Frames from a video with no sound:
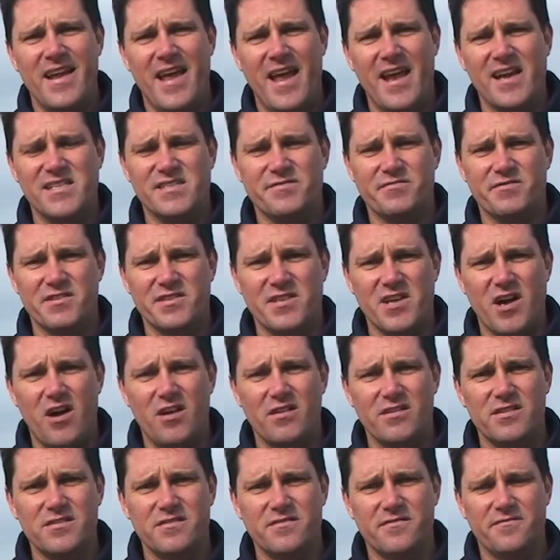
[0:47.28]
as a
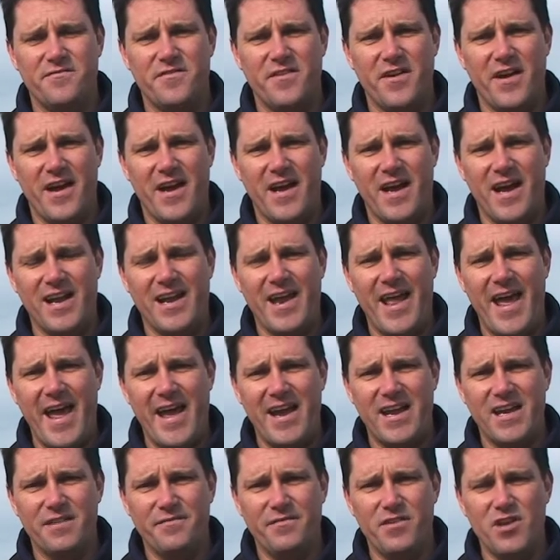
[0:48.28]
result of a
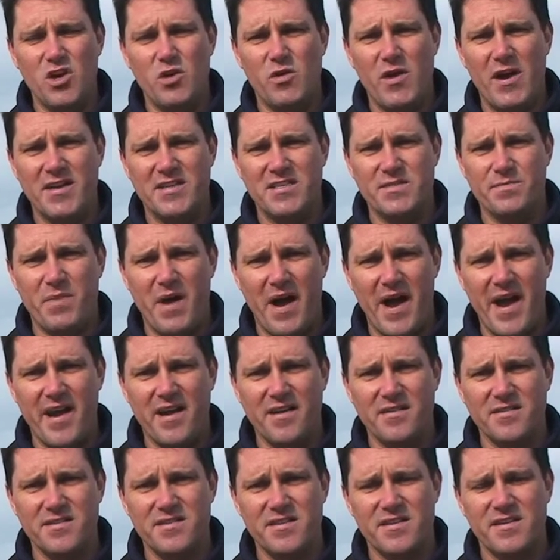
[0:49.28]
lack of U.S.
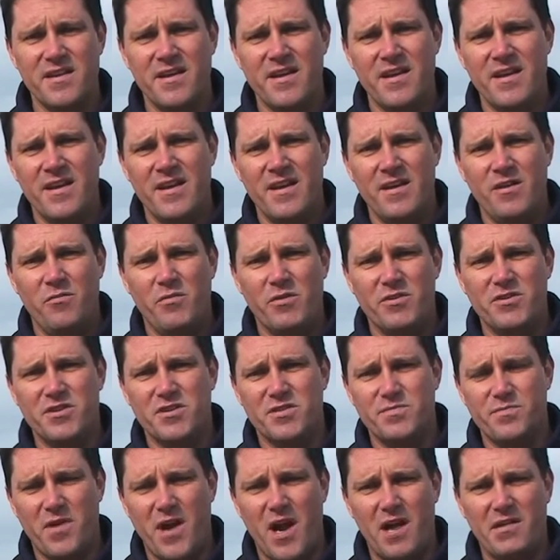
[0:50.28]
buyers, which
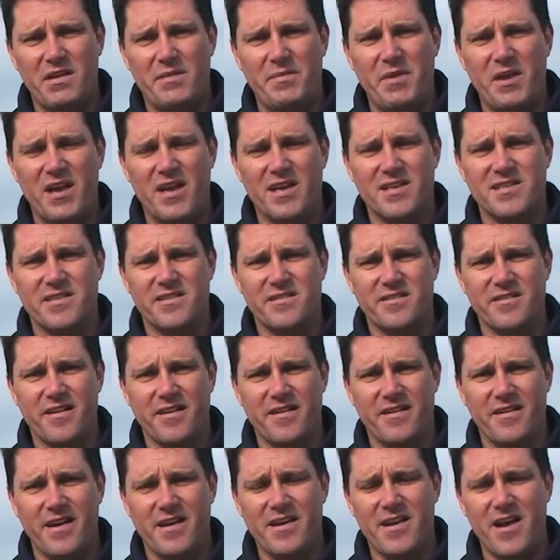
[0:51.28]
is probably because of
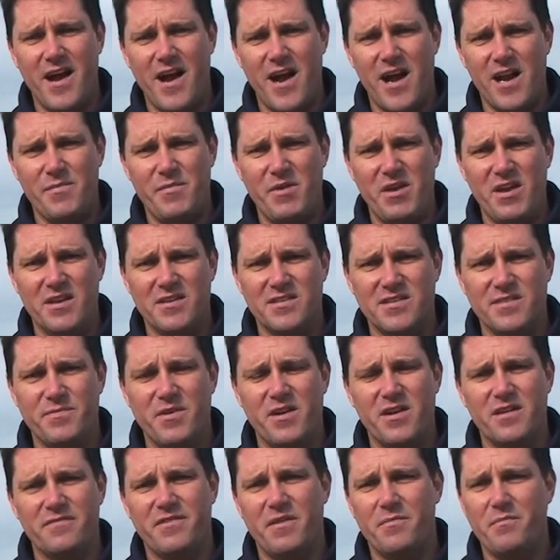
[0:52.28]
their economy is a
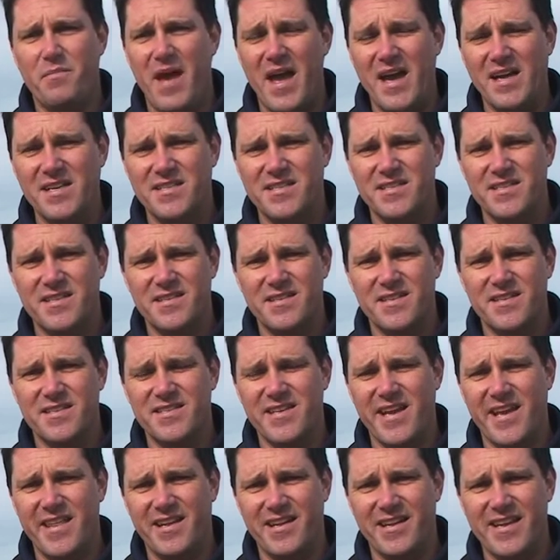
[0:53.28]
bit of a mess, to
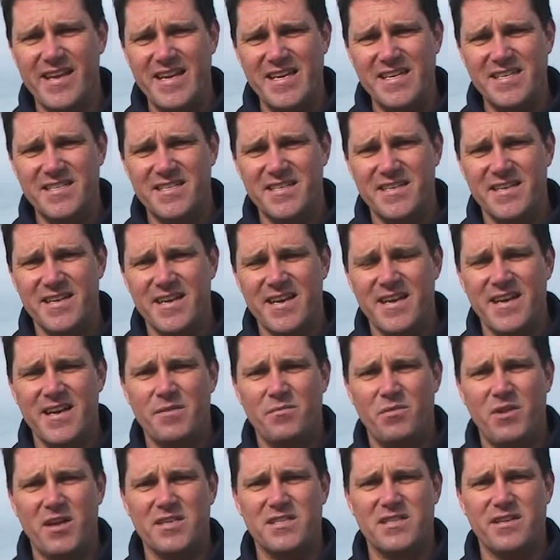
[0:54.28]
say the least,
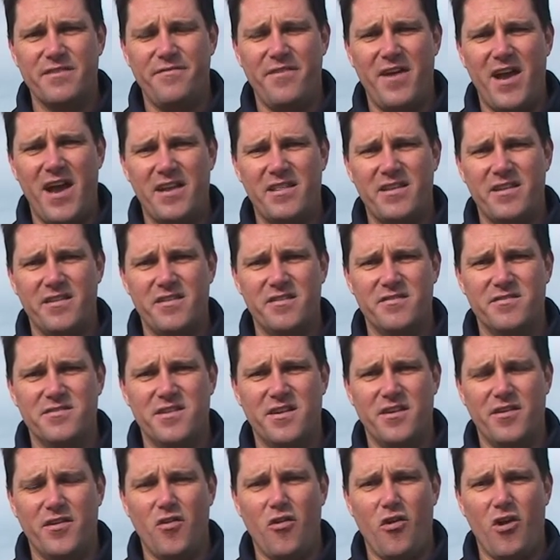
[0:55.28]
plus the fact that there's
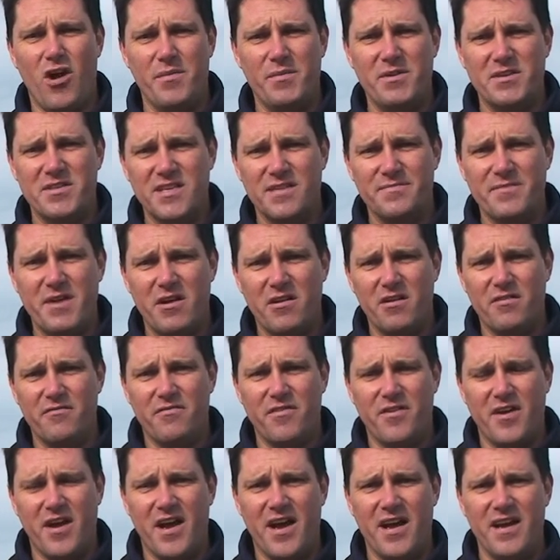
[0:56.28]
an enormous amount
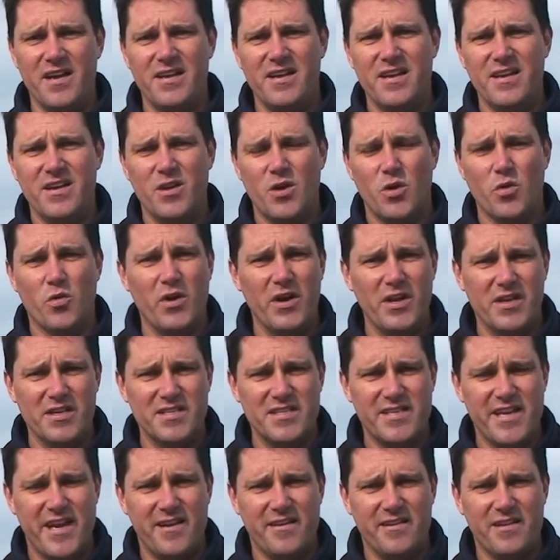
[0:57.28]
of real
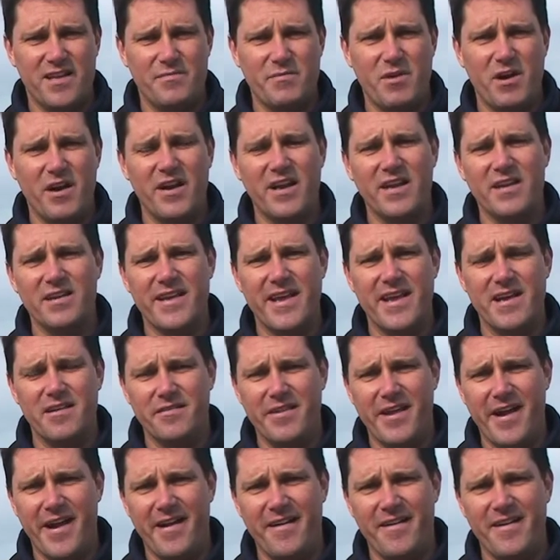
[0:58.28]
estate on the market
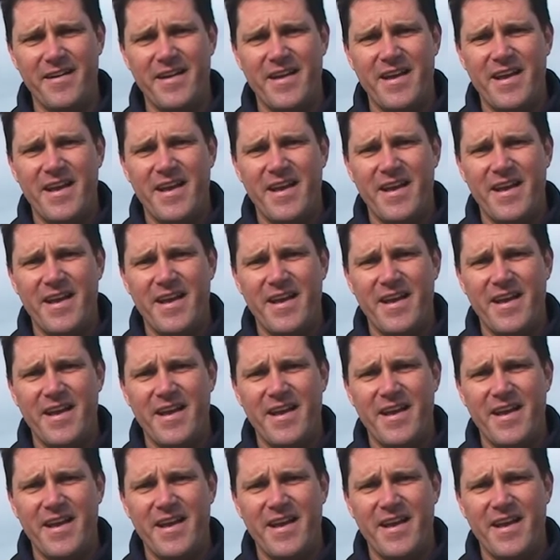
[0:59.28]
down there.